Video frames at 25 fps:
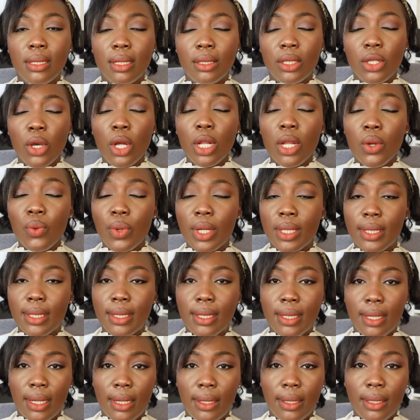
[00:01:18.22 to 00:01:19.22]

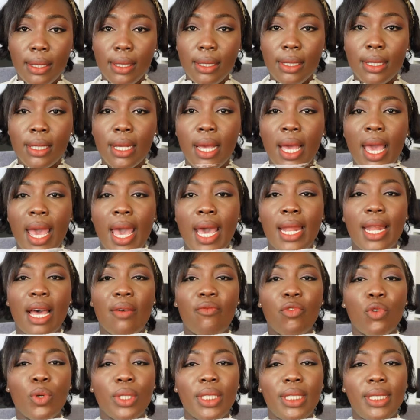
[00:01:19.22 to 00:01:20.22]
tolerance status and
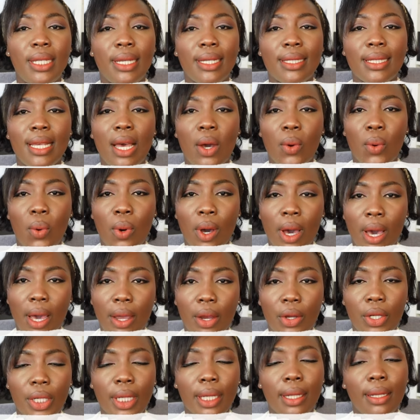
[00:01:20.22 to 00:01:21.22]
have not yet
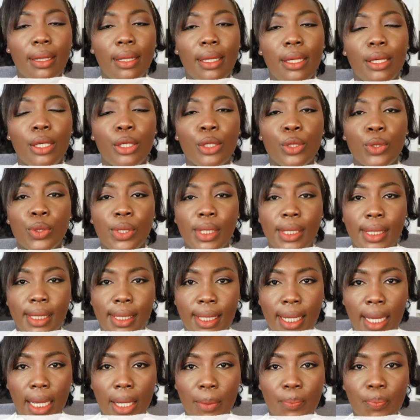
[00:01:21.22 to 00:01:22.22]
acquired a legal
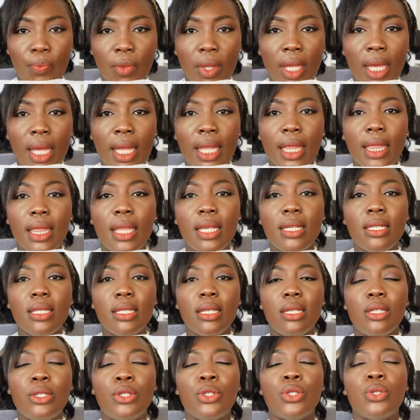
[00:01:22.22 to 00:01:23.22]
stay.
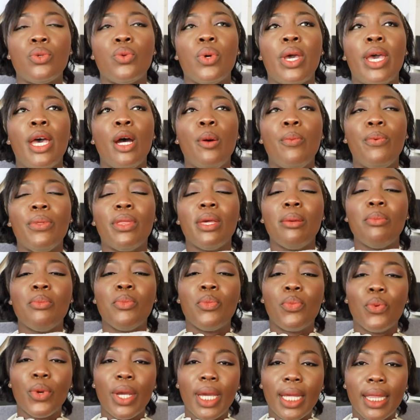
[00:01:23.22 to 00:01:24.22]
This is to help
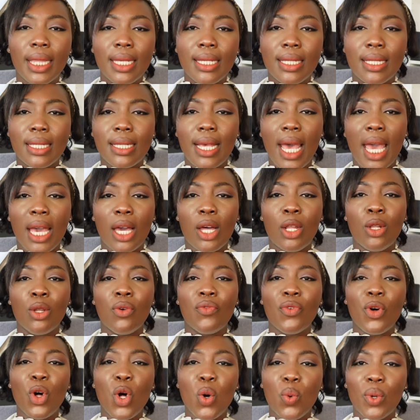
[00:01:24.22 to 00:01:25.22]
them break the cycle
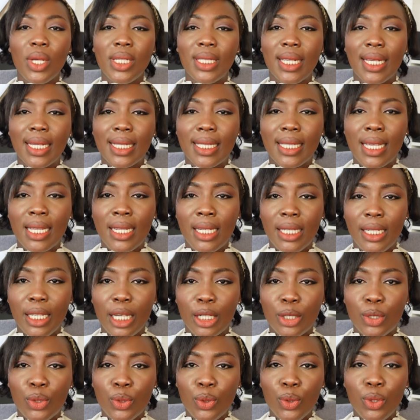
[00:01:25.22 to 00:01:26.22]
of always extending
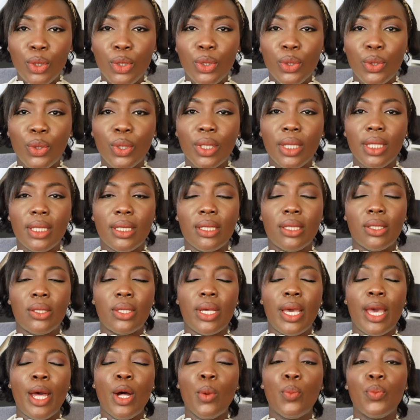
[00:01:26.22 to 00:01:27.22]
their Duldung. This is
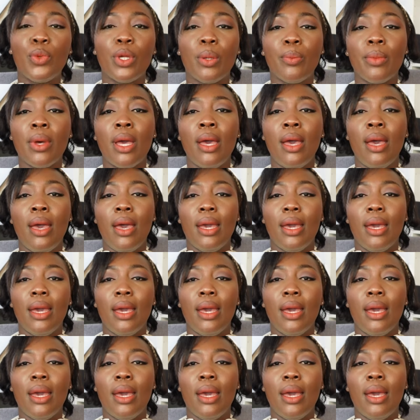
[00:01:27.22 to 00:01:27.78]
to help them